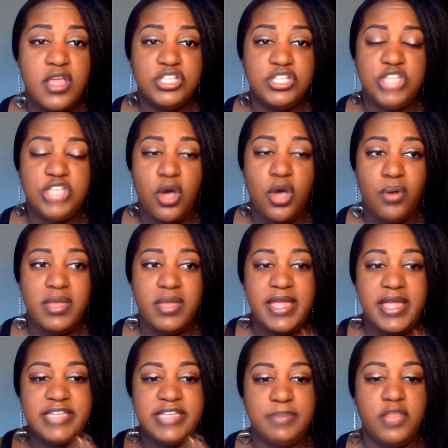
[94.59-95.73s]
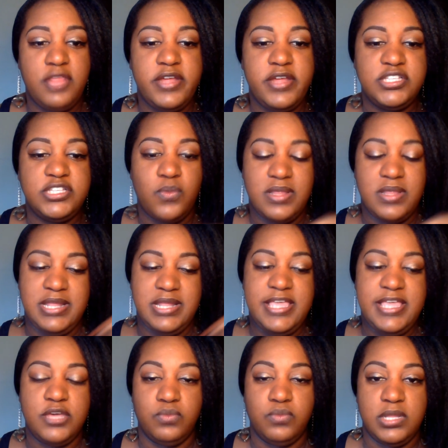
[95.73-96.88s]
So his mother is the one that he
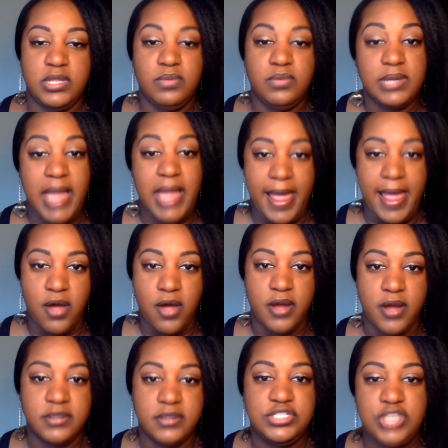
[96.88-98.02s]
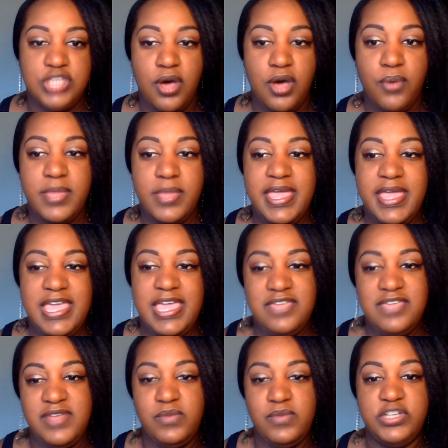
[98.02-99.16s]
could really rely on. So
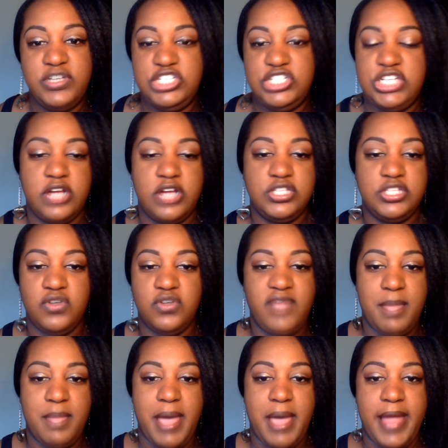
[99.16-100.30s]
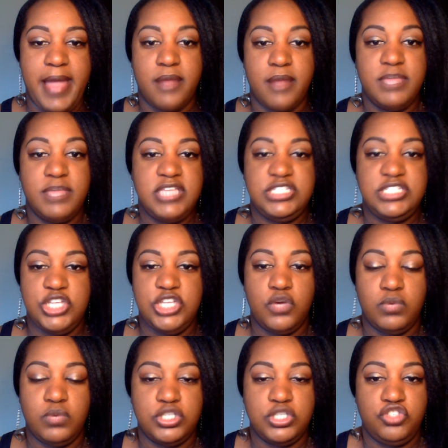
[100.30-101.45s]
even when she turned into a vampire, he still
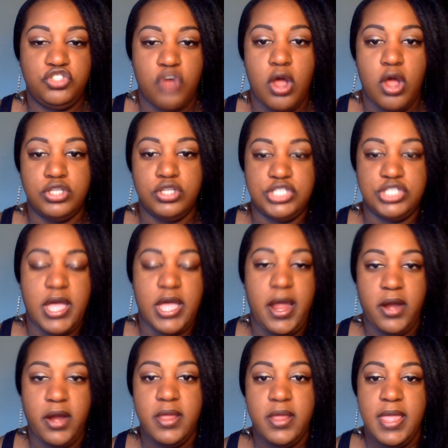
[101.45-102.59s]
was drawn to her.